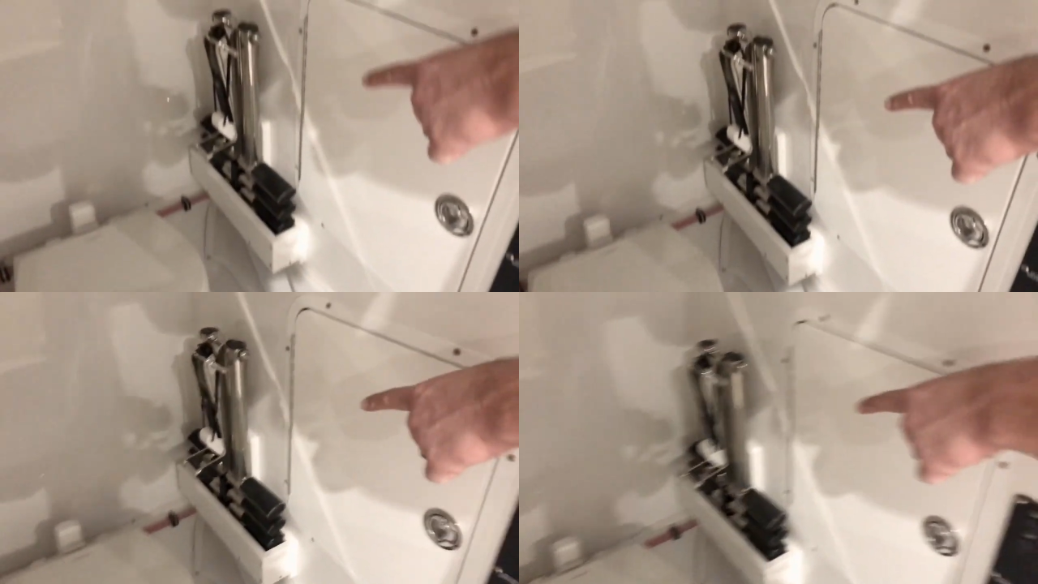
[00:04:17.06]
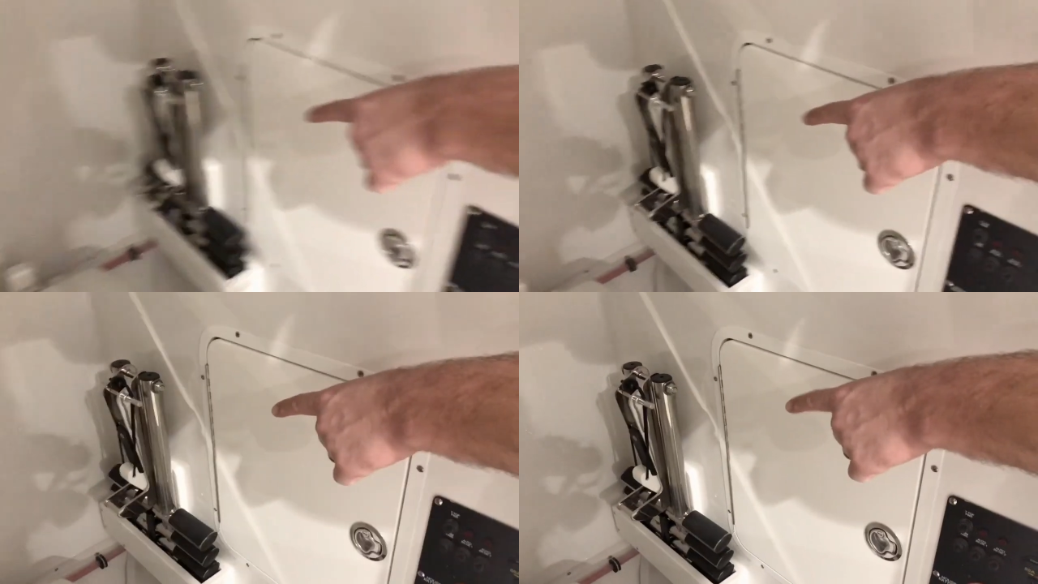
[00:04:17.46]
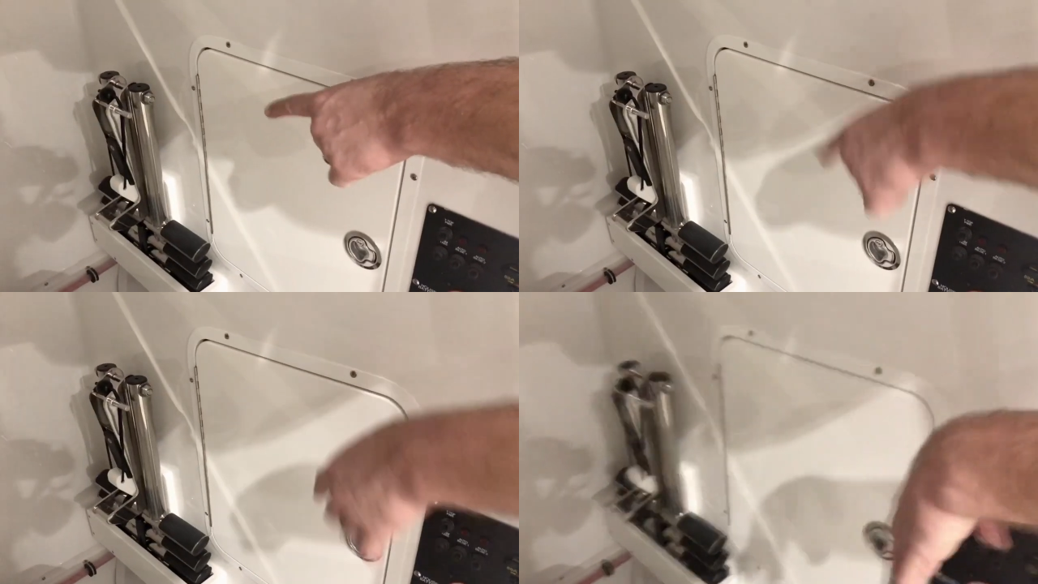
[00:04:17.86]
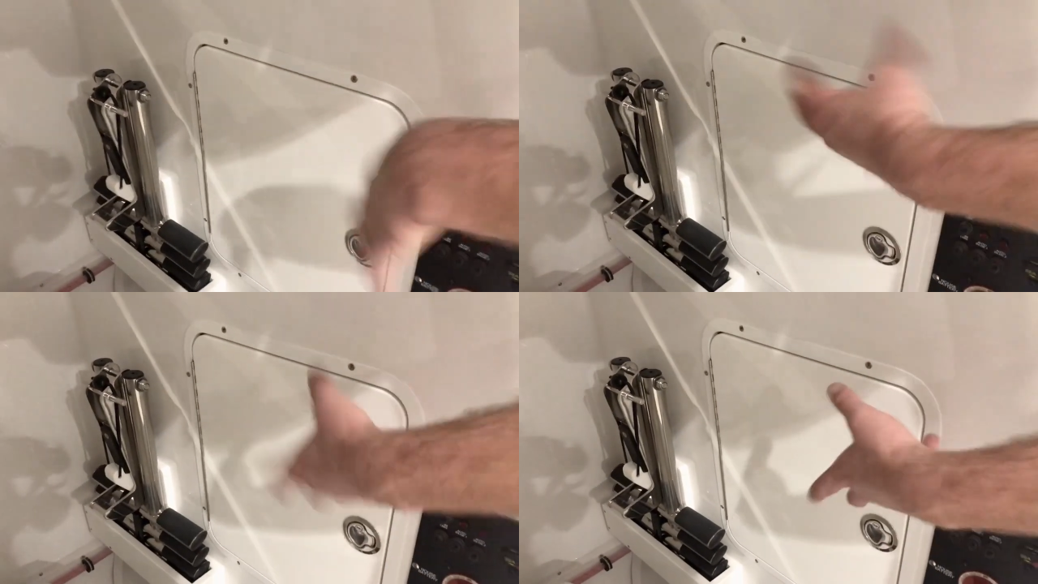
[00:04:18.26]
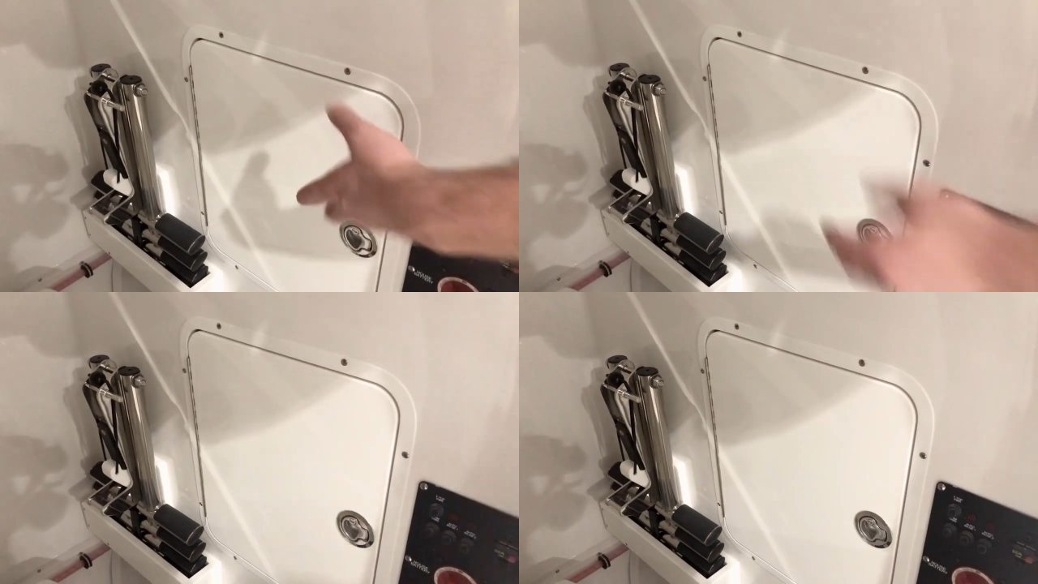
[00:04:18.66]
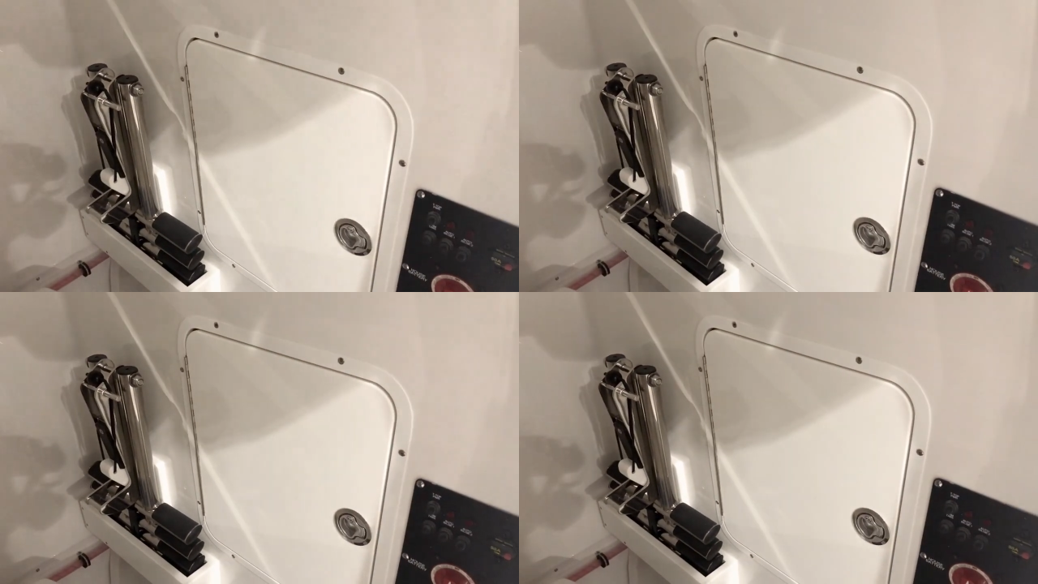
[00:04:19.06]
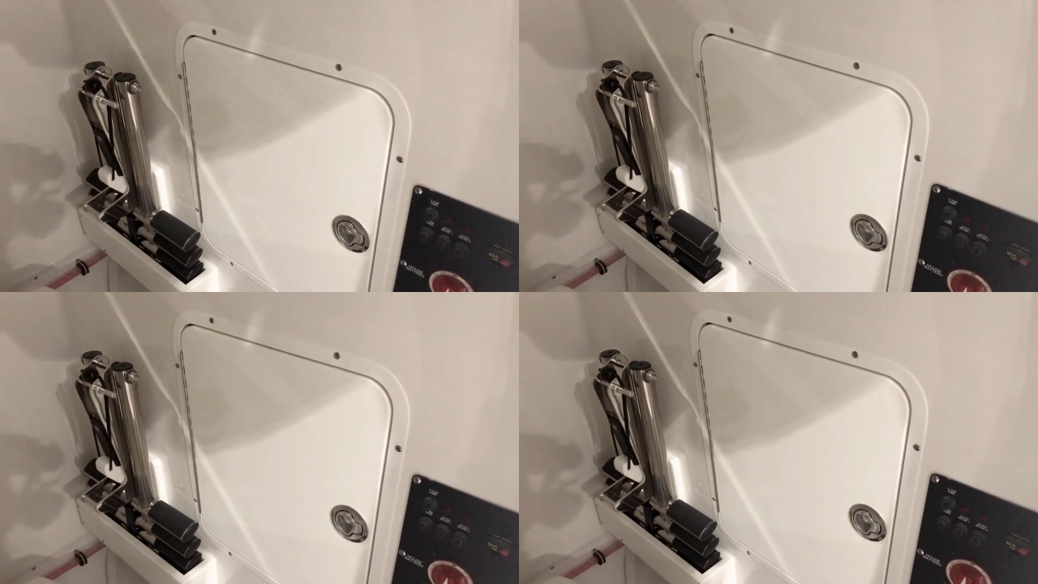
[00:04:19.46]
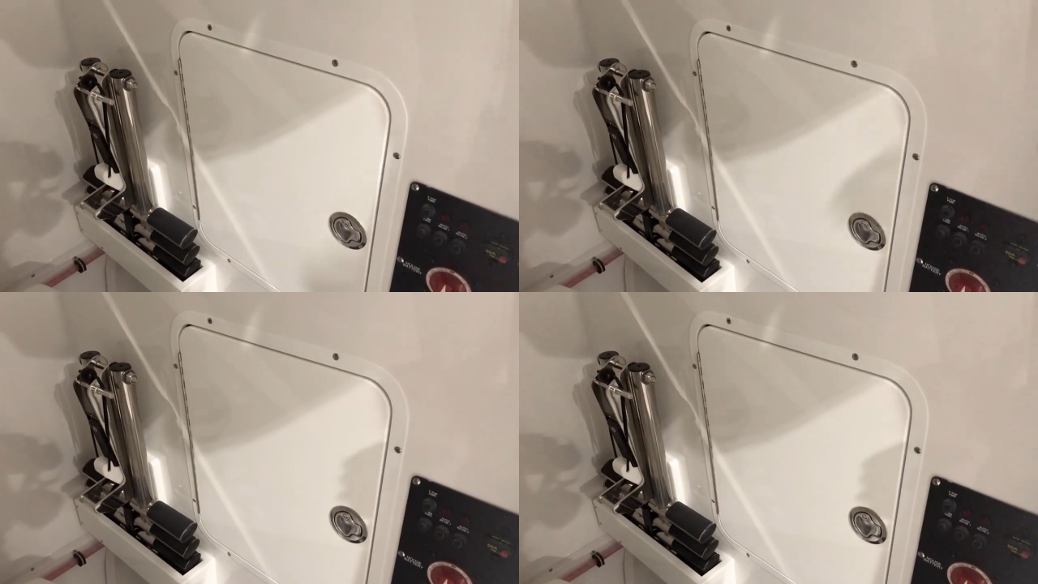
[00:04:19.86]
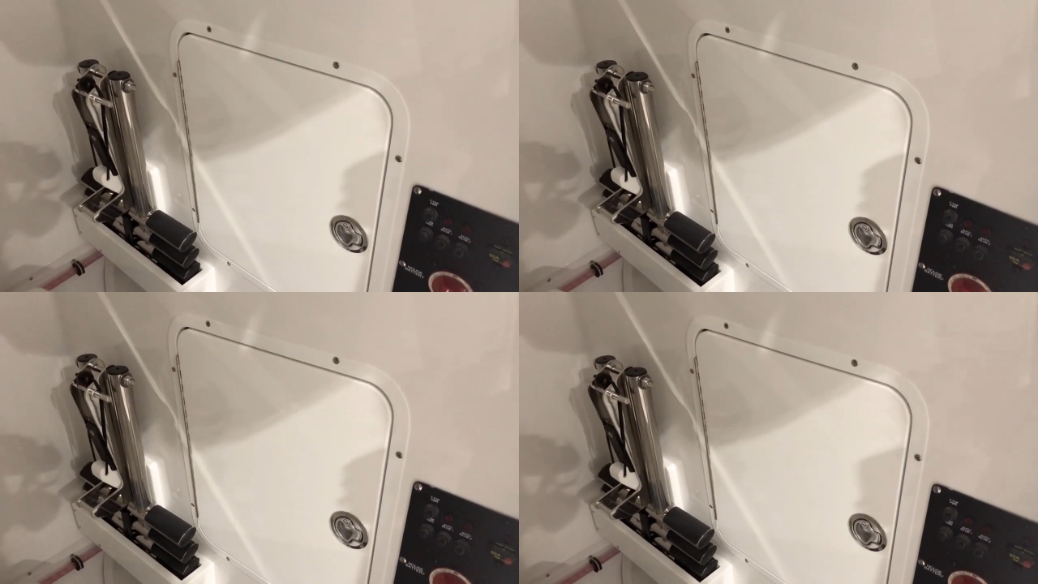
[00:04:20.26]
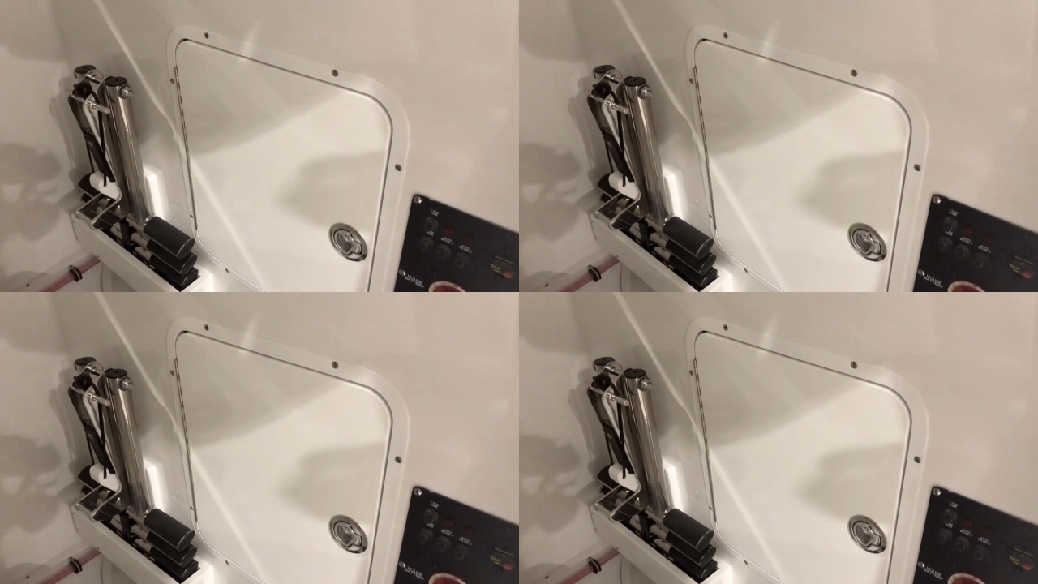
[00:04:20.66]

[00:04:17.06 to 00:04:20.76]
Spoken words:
[unreadable: no face in view]